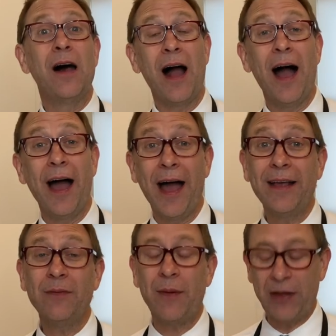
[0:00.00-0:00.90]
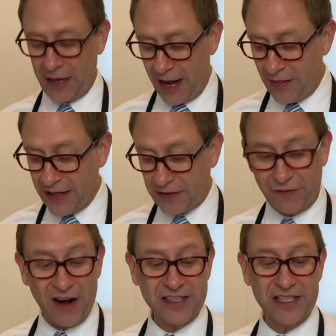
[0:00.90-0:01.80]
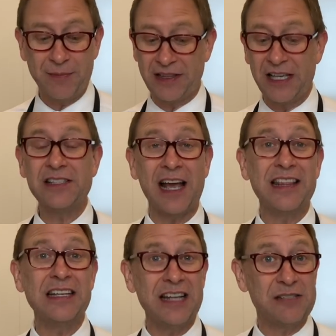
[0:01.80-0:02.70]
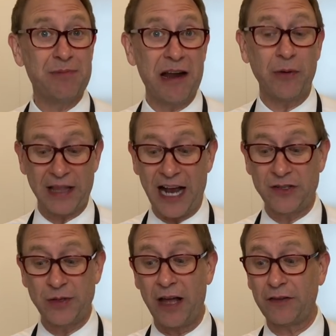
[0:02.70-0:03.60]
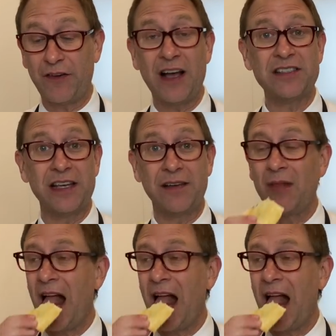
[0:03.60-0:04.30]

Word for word: I, I mean, I like the frosting, but this I think tastes better with actually without the frosting.